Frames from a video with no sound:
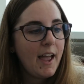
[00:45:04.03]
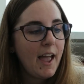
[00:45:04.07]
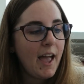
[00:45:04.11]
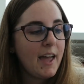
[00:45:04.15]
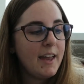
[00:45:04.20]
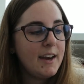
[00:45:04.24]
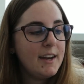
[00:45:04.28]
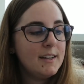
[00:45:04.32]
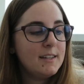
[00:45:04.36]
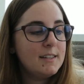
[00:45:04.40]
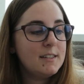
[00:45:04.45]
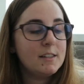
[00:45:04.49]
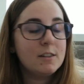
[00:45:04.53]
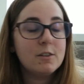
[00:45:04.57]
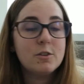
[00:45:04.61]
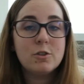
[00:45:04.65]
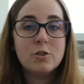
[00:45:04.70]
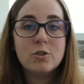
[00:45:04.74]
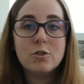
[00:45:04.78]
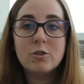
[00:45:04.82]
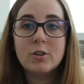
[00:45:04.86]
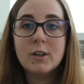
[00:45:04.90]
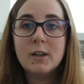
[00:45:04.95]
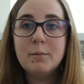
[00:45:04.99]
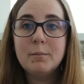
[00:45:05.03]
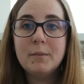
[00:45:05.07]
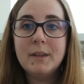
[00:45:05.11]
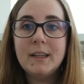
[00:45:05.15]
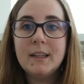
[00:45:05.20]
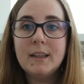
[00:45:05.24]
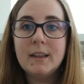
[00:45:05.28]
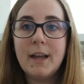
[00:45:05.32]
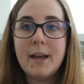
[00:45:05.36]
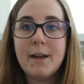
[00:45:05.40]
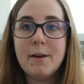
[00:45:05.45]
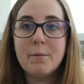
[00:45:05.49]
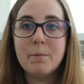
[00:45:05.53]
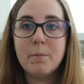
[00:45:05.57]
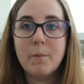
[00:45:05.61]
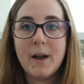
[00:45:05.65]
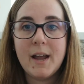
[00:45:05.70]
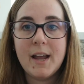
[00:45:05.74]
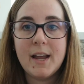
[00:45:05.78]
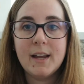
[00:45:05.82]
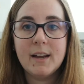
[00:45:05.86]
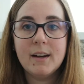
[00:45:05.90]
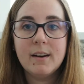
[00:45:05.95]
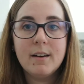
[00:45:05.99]
and it's extremely
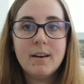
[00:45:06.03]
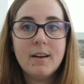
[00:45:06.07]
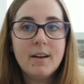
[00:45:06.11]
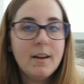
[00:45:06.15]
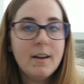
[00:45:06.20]
lightweight.